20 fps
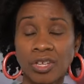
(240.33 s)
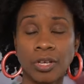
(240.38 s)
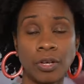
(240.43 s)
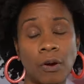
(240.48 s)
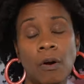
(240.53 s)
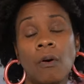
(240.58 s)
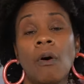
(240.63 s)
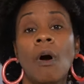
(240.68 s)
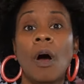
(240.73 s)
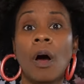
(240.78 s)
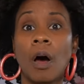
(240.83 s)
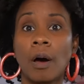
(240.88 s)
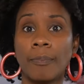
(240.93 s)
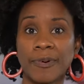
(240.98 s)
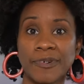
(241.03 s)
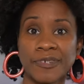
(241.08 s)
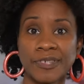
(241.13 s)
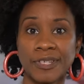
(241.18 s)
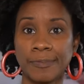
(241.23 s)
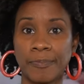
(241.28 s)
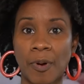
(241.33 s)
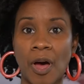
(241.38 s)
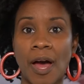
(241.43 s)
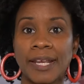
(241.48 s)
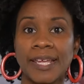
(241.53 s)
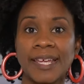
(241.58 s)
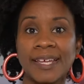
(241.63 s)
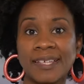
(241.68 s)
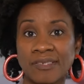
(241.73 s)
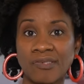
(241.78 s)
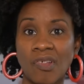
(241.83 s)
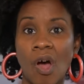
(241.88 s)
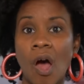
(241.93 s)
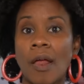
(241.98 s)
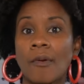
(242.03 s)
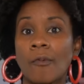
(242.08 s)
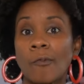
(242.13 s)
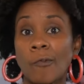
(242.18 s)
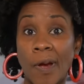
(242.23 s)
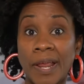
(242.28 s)
You know, a person's body is
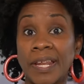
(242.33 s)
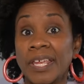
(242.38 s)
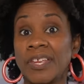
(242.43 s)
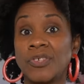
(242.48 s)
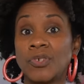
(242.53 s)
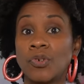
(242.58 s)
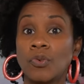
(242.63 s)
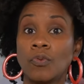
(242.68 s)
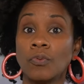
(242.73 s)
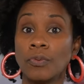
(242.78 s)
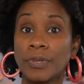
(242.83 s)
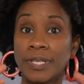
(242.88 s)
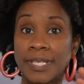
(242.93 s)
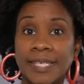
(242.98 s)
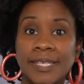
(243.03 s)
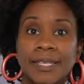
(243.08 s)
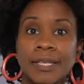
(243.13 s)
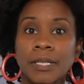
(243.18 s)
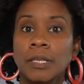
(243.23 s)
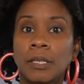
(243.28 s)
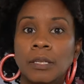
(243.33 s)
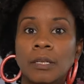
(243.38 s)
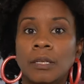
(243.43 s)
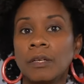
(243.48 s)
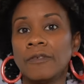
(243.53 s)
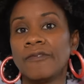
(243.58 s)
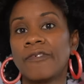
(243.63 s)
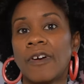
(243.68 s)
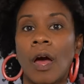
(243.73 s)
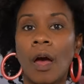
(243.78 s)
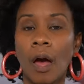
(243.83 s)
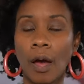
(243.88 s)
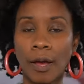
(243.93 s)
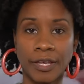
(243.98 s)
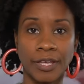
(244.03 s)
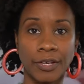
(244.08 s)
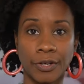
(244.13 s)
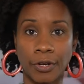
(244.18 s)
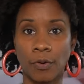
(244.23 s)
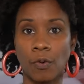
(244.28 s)
not ready to receive,
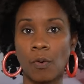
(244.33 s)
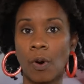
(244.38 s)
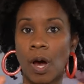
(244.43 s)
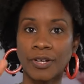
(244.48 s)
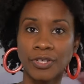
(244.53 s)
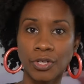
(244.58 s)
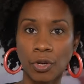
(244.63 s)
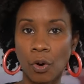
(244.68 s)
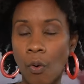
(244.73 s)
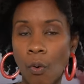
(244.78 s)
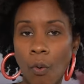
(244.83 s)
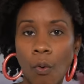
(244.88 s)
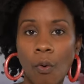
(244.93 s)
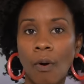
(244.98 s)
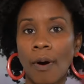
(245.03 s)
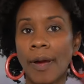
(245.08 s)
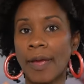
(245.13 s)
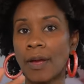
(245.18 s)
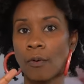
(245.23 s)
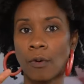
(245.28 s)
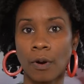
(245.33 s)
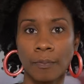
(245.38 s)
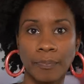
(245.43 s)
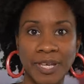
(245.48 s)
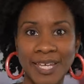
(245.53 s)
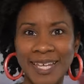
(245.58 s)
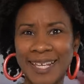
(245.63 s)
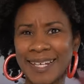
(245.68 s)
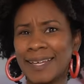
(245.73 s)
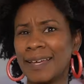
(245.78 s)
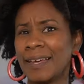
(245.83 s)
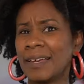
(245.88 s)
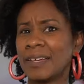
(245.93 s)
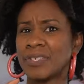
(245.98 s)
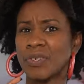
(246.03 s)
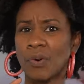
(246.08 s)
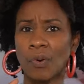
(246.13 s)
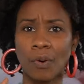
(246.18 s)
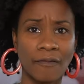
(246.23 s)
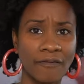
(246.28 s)
you know, a toy or a
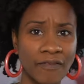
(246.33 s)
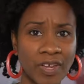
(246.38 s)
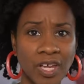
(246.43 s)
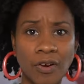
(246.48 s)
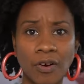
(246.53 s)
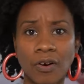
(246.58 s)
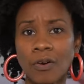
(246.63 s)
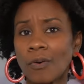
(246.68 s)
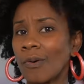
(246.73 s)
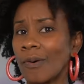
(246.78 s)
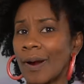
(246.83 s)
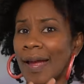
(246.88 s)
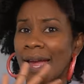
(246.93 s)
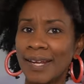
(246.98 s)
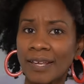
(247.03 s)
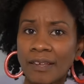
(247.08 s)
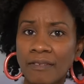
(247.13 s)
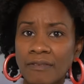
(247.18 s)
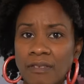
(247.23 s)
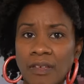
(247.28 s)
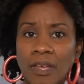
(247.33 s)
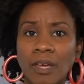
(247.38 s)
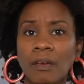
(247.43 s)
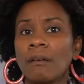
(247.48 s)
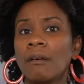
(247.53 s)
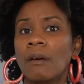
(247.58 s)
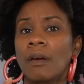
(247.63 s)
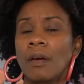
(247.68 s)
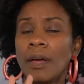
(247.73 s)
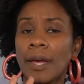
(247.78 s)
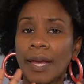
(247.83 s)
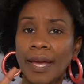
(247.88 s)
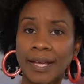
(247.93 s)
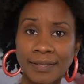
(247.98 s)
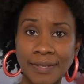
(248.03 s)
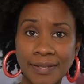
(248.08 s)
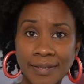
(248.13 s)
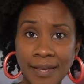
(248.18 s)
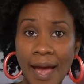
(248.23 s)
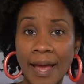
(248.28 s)
penis or a finger or anything
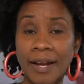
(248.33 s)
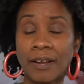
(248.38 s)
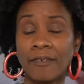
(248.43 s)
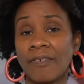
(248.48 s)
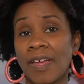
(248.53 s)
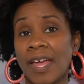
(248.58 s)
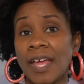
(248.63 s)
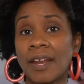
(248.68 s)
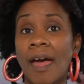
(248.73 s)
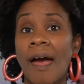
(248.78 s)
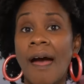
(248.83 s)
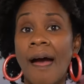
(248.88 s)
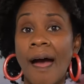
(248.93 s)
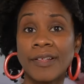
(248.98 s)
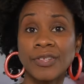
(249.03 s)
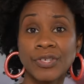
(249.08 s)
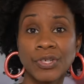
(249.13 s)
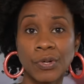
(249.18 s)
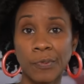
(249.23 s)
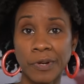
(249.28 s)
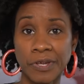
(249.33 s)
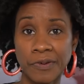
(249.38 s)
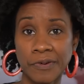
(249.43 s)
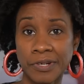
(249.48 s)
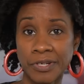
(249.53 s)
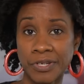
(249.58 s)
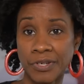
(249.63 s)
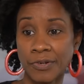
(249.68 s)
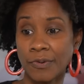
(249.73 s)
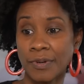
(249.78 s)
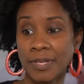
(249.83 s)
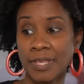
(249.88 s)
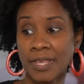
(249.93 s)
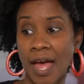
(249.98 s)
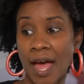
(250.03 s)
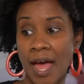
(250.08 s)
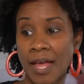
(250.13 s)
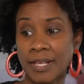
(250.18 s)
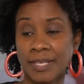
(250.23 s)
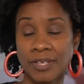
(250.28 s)
inside of it. And so what you can do in
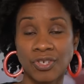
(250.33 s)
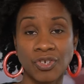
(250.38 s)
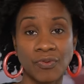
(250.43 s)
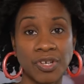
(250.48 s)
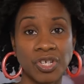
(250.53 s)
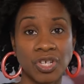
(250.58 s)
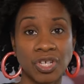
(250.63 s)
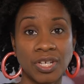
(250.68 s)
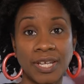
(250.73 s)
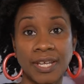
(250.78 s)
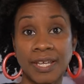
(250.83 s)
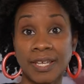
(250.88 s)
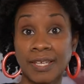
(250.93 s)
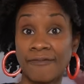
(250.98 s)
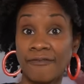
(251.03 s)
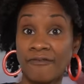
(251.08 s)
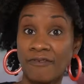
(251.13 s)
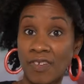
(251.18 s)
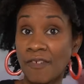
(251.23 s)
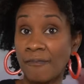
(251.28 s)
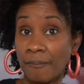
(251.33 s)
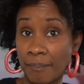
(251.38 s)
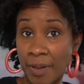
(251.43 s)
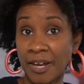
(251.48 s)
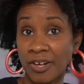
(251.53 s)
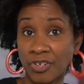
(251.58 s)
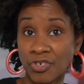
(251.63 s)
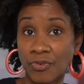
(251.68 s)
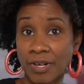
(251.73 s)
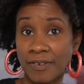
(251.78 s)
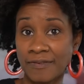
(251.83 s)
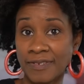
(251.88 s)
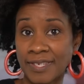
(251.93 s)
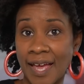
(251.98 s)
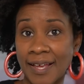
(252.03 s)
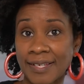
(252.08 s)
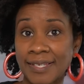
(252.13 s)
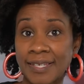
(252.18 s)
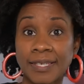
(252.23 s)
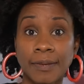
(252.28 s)
that situation if if penetrative
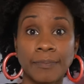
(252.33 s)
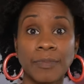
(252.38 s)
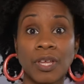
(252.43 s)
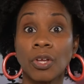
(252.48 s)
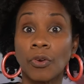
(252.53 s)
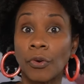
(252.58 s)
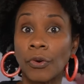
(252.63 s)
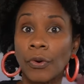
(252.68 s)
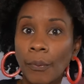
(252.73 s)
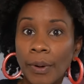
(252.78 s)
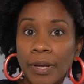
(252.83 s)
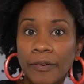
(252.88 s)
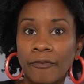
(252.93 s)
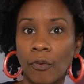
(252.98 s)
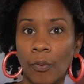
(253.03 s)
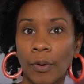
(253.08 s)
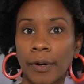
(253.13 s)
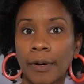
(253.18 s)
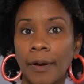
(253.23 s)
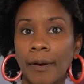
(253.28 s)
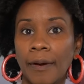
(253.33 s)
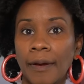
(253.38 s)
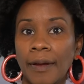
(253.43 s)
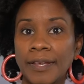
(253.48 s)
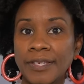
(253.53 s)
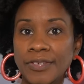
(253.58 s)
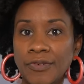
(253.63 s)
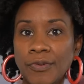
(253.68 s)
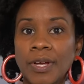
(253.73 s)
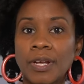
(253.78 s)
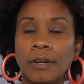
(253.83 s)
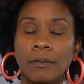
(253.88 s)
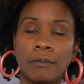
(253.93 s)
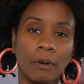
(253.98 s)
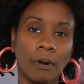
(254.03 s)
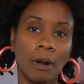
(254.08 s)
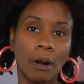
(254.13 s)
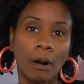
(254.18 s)
sex is something you're going for is you can